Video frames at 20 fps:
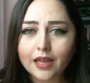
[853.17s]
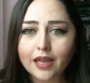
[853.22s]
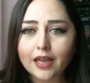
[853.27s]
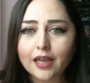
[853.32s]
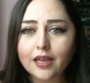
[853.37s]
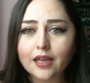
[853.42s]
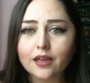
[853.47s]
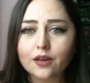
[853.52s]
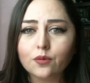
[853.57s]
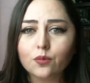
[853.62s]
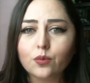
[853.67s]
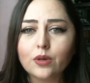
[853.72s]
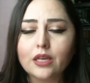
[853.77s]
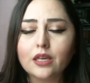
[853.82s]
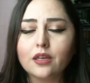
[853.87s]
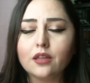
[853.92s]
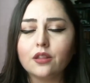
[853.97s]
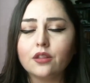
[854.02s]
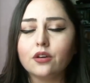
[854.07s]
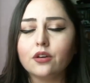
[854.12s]
And
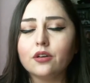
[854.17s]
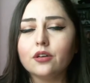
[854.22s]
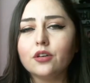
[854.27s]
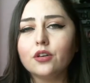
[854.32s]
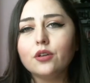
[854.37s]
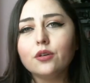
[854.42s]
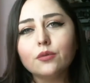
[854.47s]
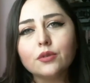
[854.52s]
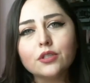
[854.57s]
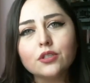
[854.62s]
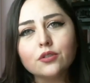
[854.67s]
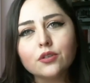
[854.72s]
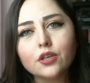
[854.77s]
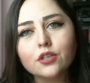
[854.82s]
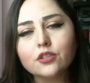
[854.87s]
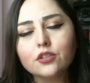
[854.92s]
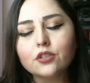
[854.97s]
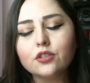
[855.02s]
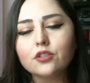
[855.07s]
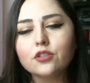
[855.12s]
we learn new
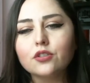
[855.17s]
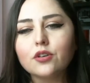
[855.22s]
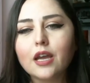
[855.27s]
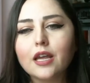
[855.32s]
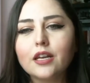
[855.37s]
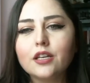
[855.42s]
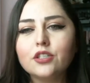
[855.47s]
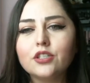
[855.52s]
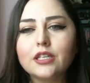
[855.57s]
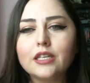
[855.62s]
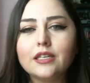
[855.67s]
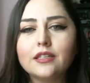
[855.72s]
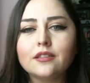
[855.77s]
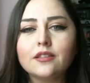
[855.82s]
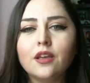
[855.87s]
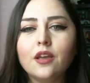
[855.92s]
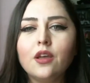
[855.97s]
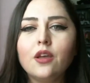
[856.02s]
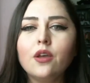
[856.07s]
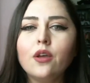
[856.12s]
instructional strategies,